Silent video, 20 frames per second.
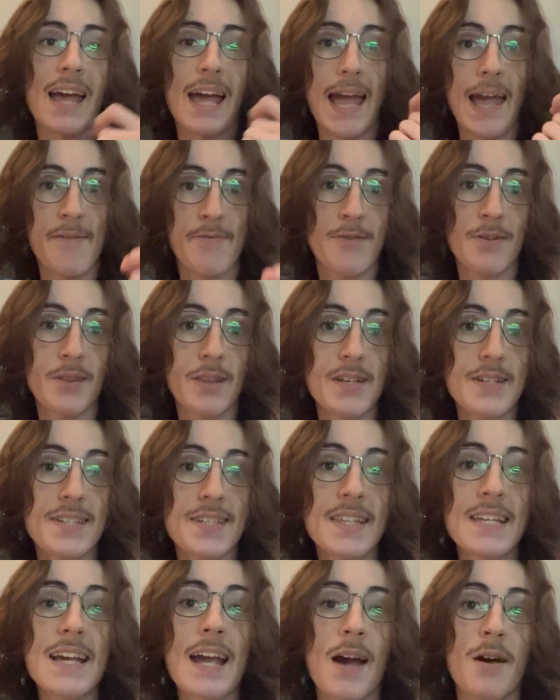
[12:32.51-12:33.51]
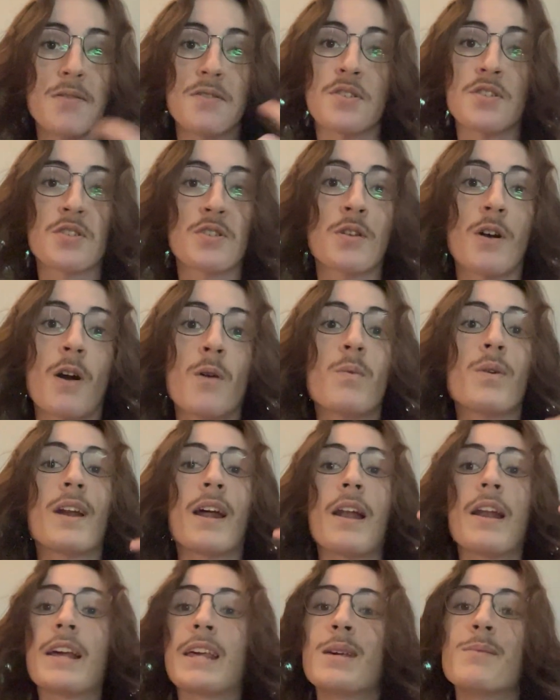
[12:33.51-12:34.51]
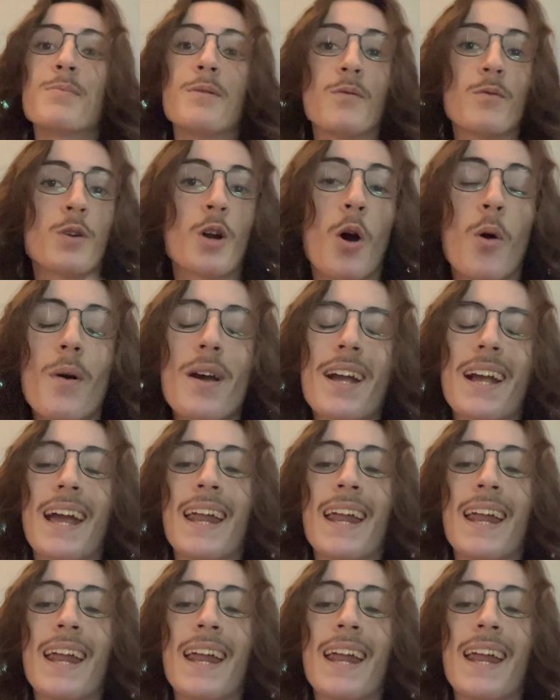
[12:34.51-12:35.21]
effortlessly, how to start one, how to keep it going,